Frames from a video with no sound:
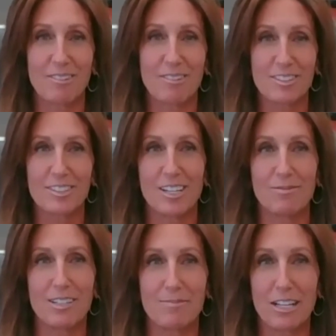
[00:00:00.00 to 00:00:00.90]
whether it's going to
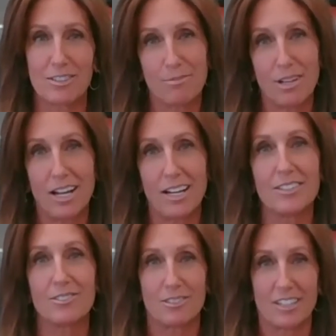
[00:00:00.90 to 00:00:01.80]
be about
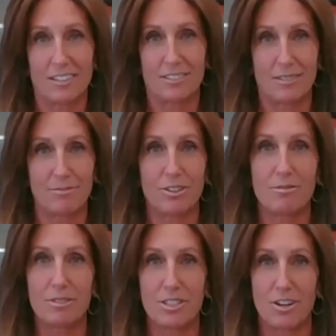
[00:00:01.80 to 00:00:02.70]
supplies or kind of similar to
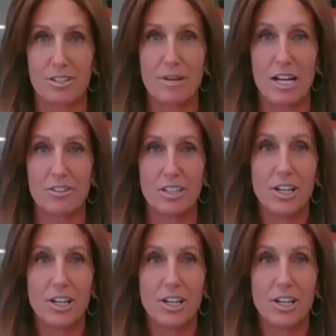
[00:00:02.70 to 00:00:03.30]
what we talked about